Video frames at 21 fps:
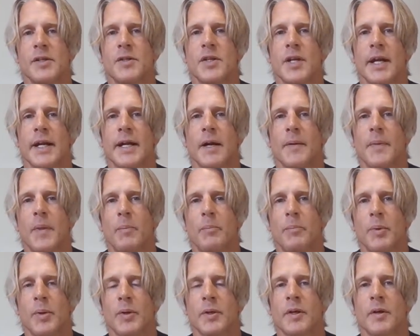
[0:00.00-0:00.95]
Check out the
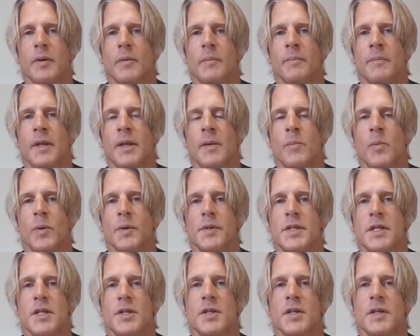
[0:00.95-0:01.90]
book, many more
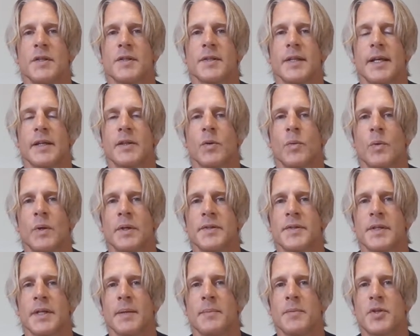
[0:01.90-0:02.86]
teachings like the ones
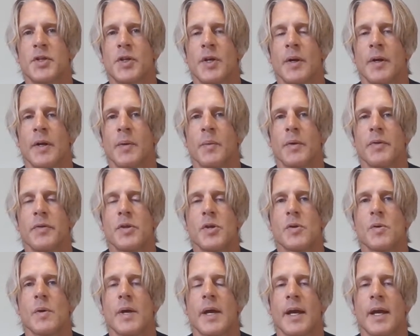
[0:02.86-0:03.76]
that I'm sharing with you.